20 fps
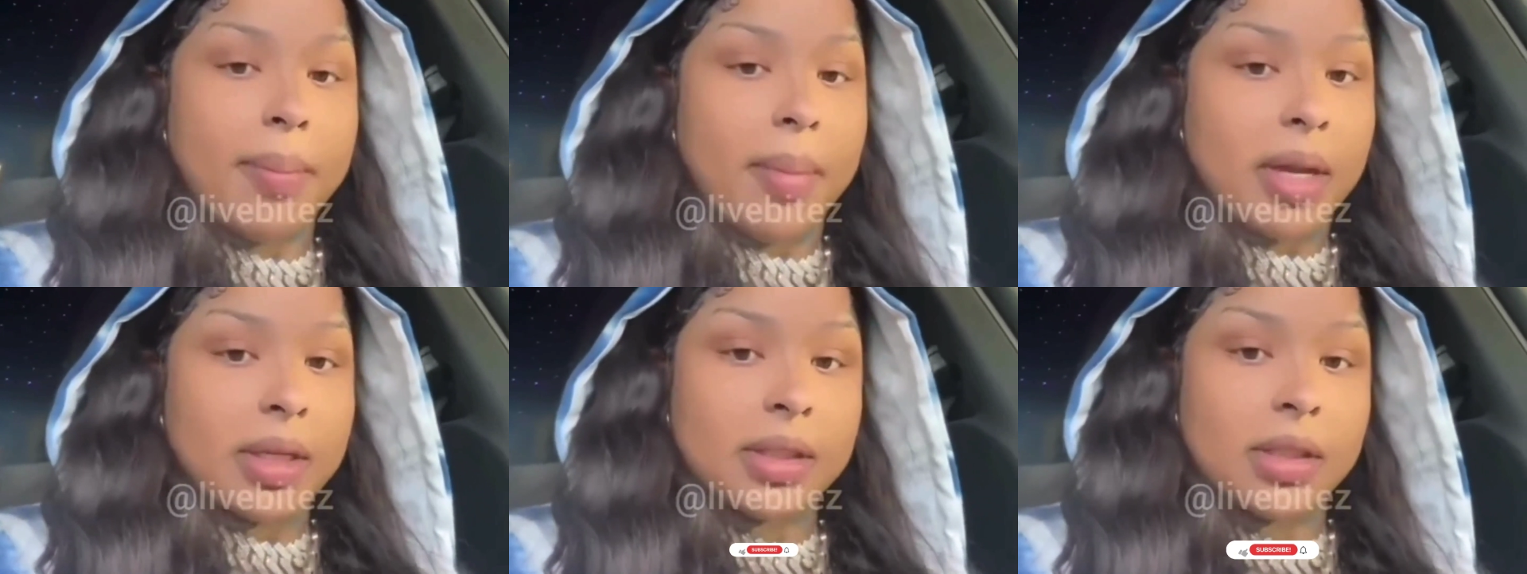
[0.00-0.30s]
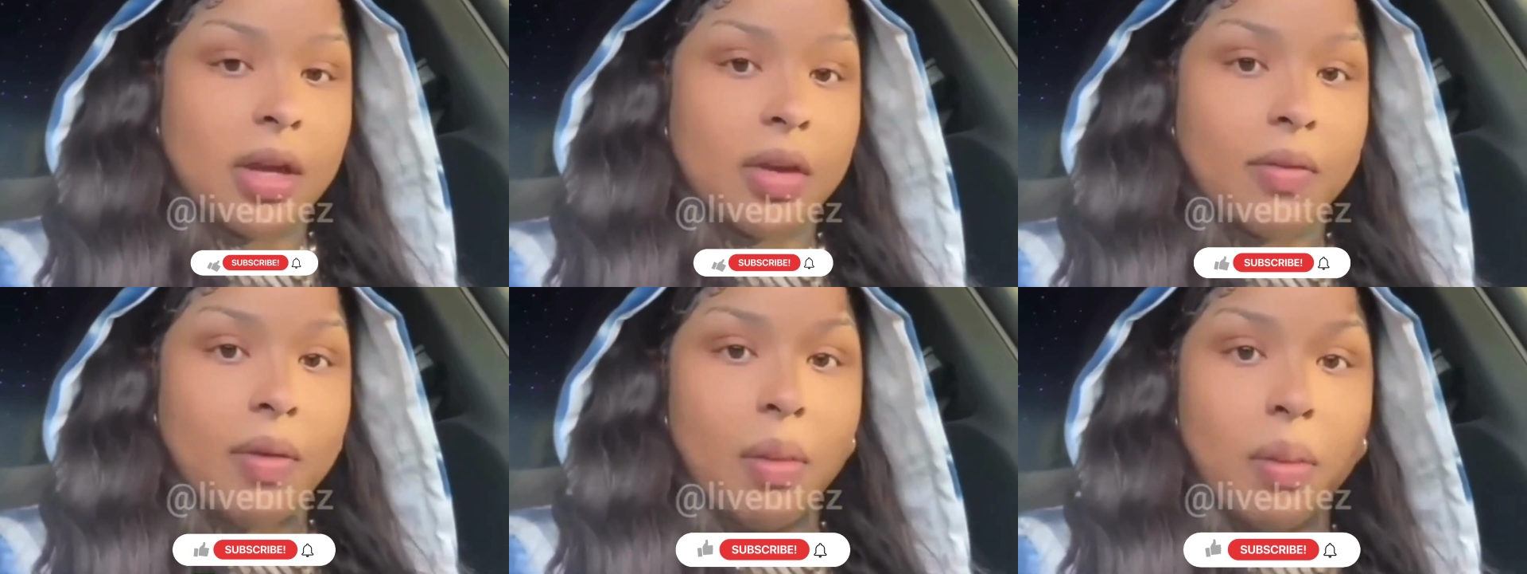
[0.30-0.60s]
I was
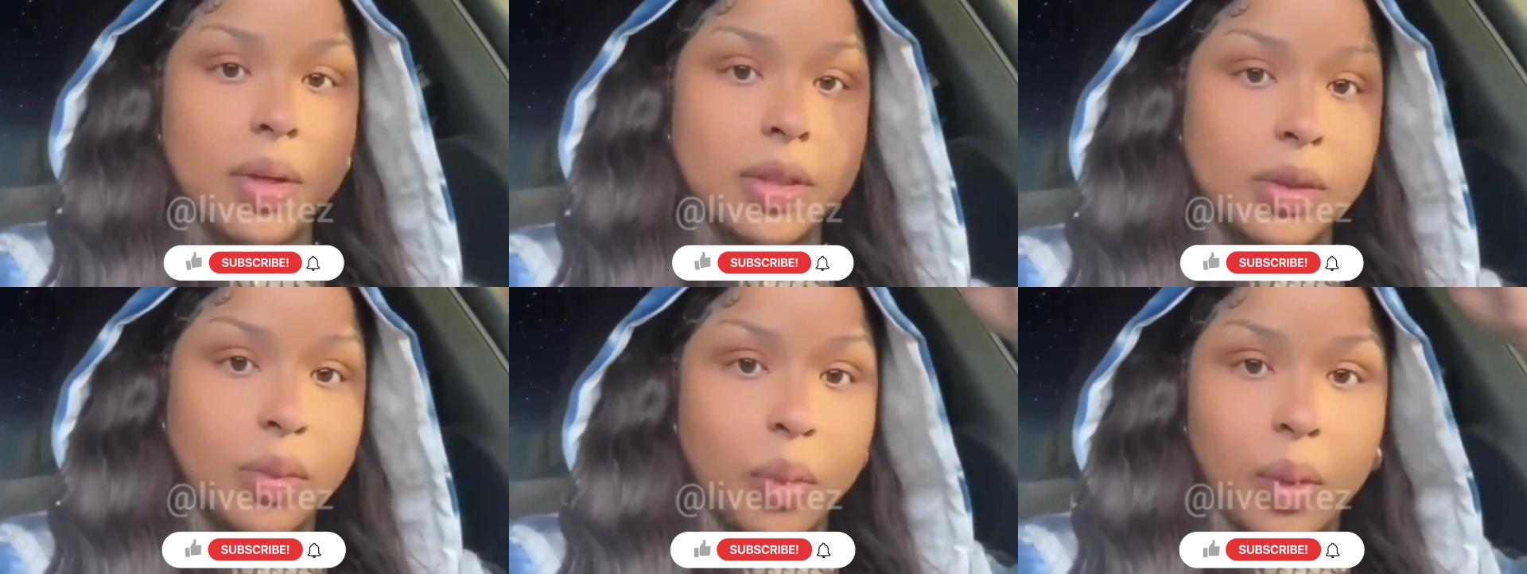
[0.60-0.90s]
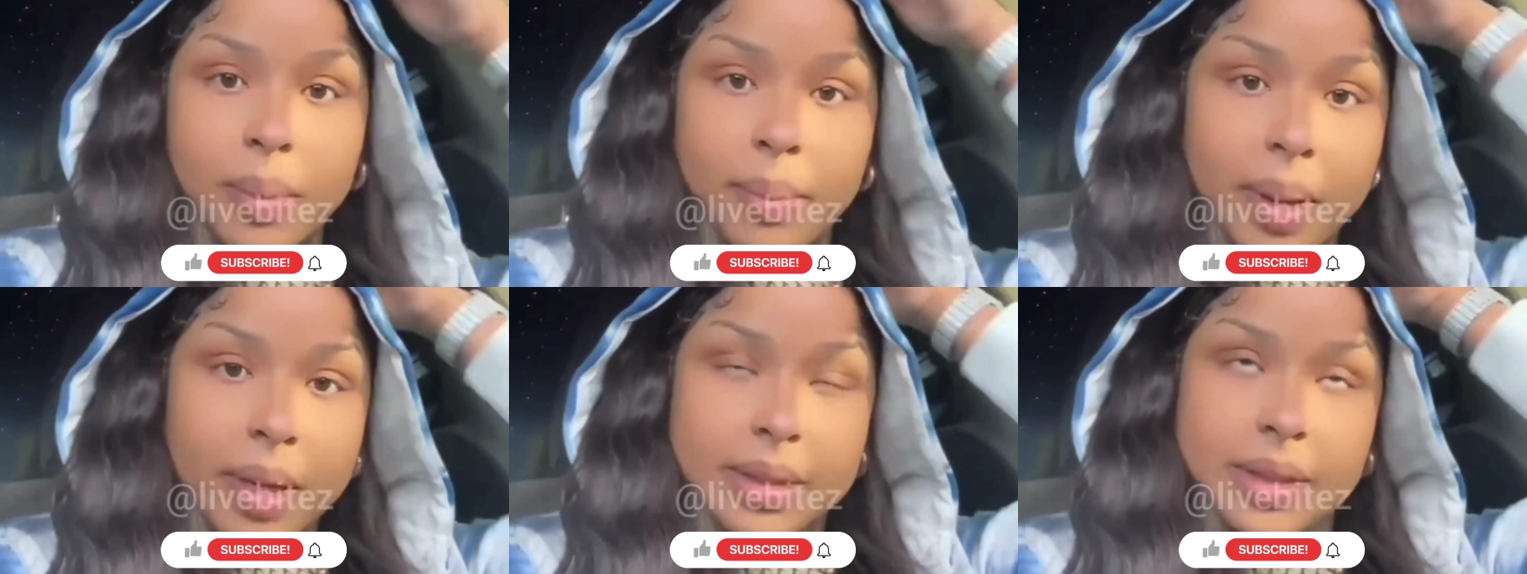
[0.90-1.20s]
by myself.
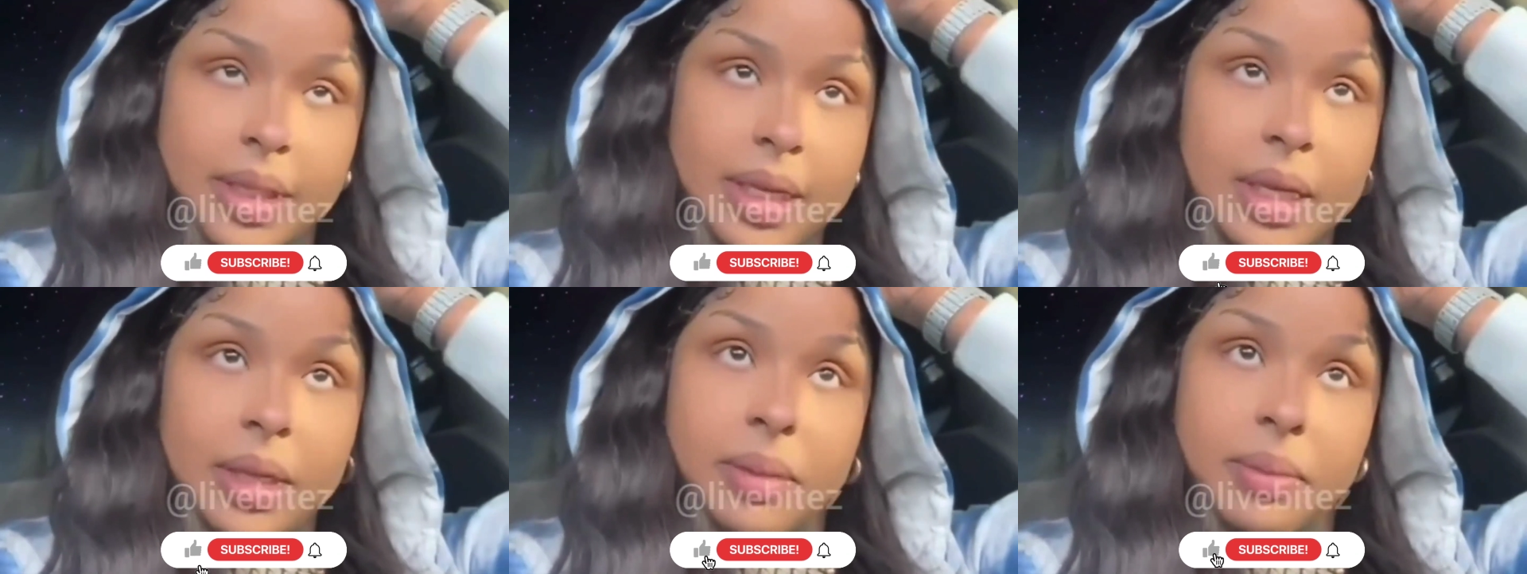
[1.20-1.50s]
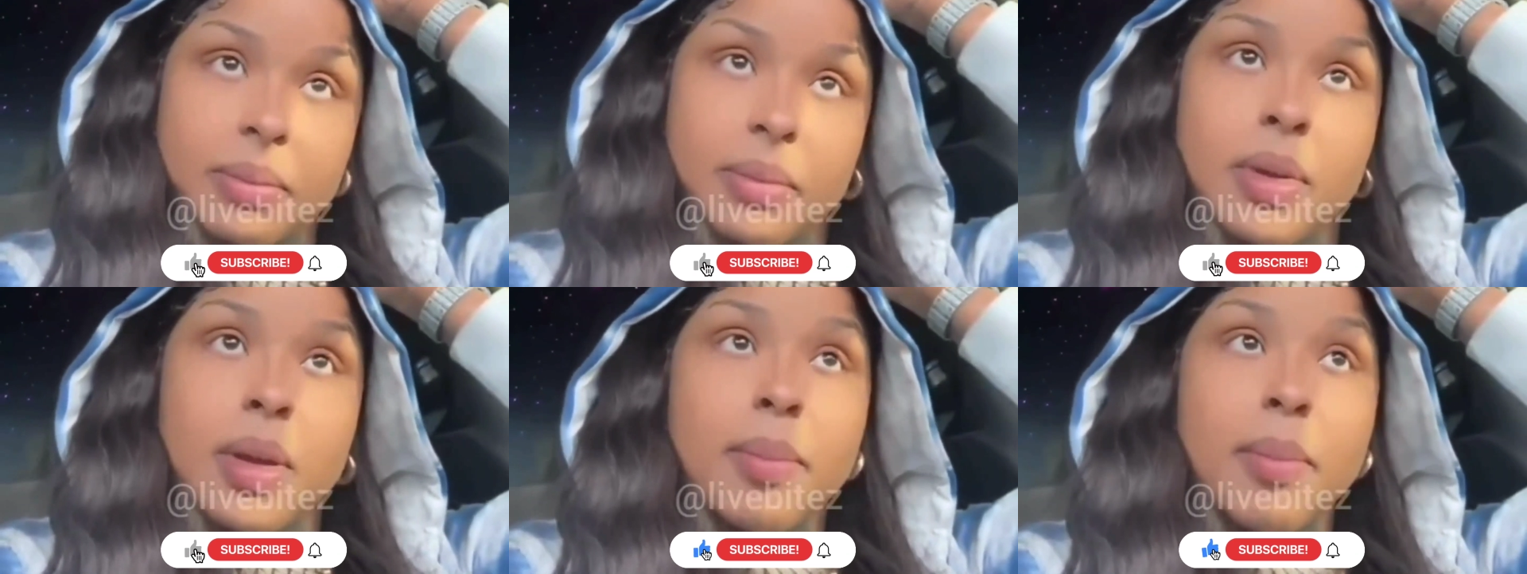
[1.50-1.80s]
I wasn't with
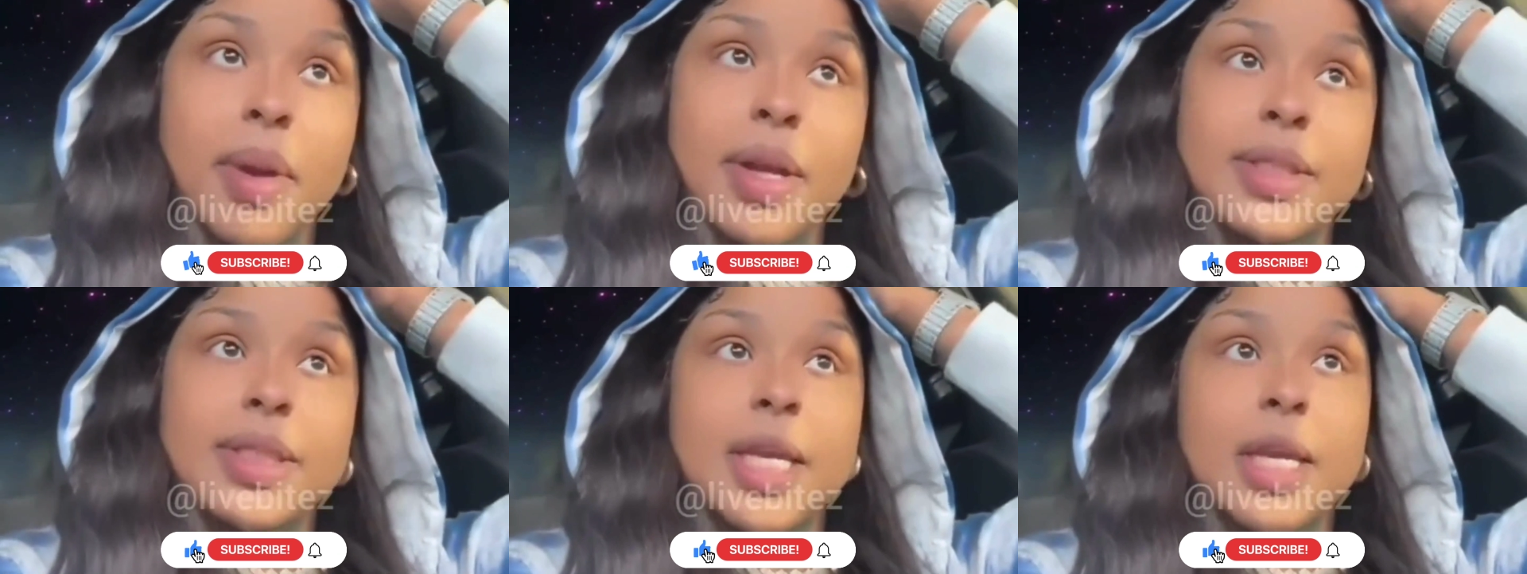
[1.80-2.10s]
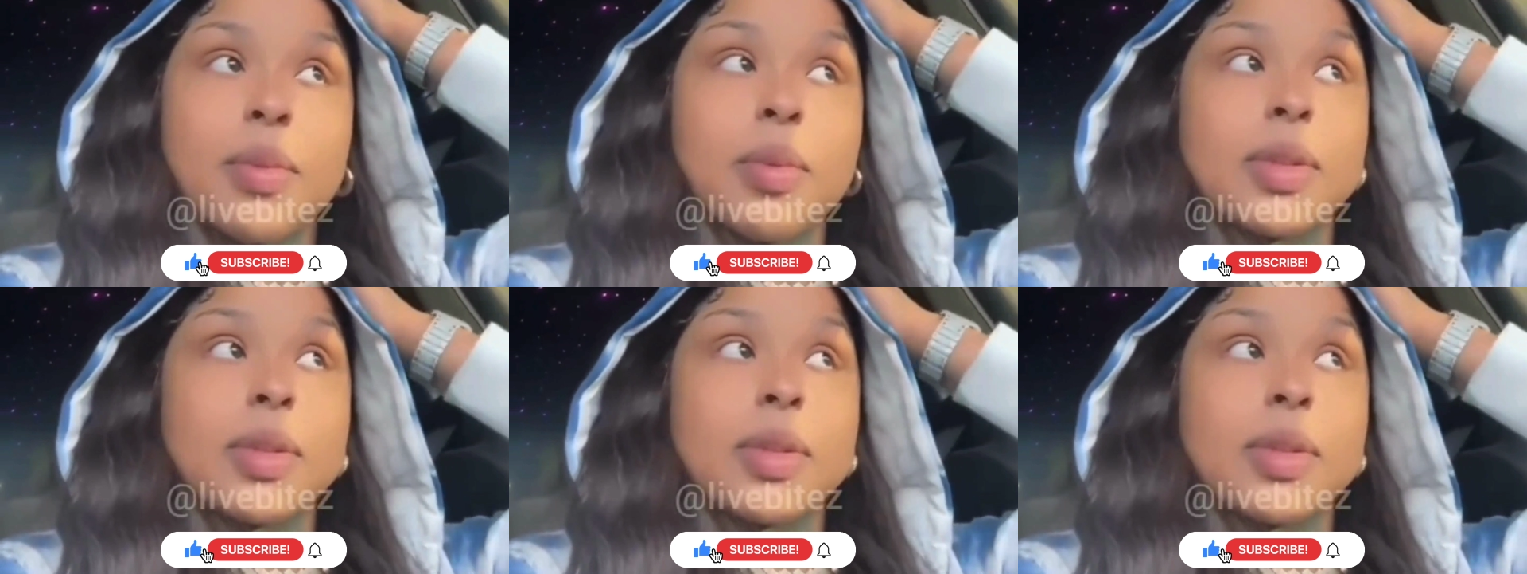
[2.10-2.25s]
my team.